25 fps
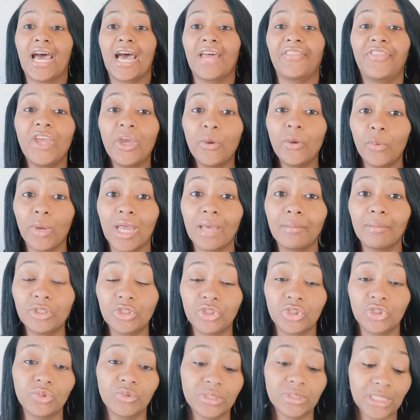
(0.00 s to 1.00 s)
I think what I'm
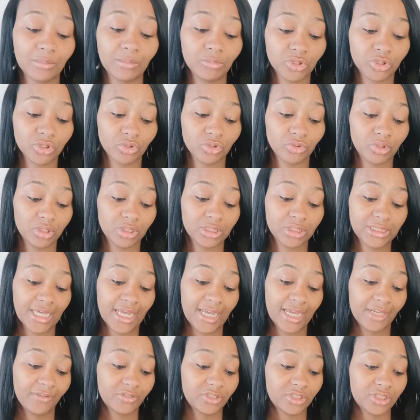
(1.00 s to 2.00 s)
gonna do is I'm just gonna
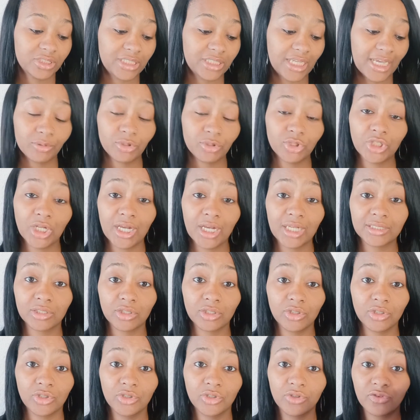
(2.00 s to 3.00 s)
take snapshots
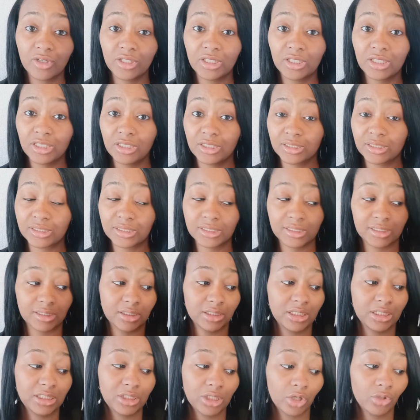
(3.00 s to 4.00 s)
of this,
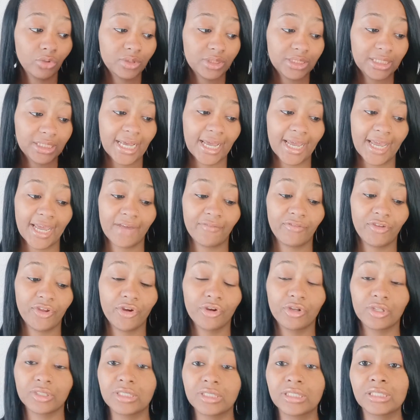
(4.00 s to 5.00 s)
the notes that I have
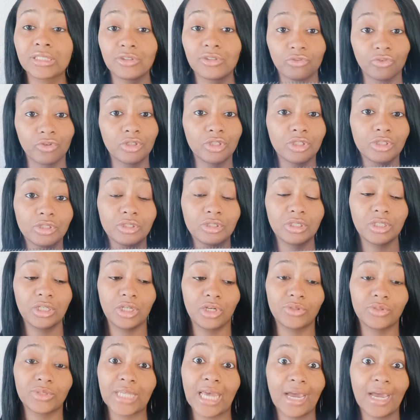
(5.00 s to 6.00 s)
here, because this is a really good
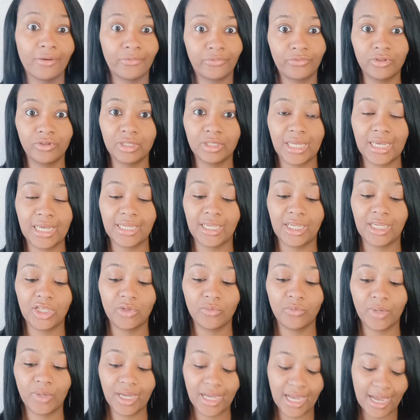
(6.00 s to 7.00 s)
notes, I feel like
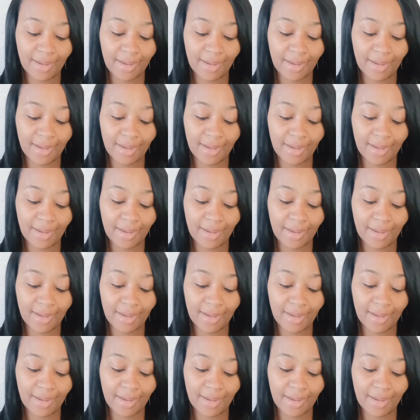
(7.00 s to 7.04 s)
anyway.